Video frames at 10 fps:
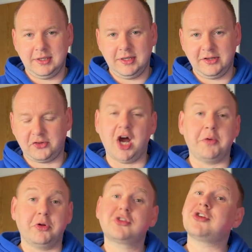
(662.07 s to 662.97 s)
So I
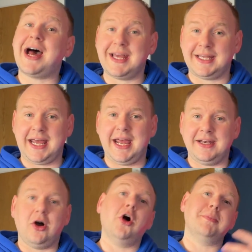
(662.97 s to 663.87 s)
will try
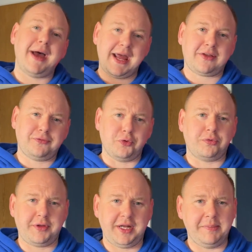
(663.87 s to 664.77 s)
again on my X Fold
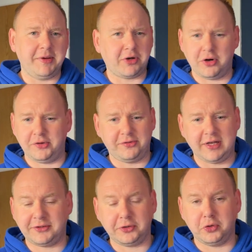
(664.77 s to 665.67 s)
3 because
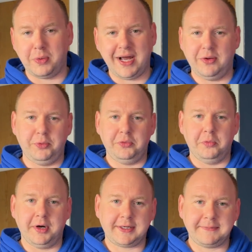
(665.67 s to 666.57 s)
I don't know why it wouldn't
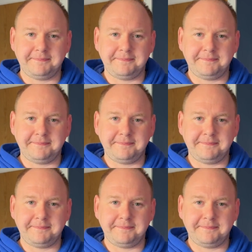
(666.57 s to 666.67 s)
work.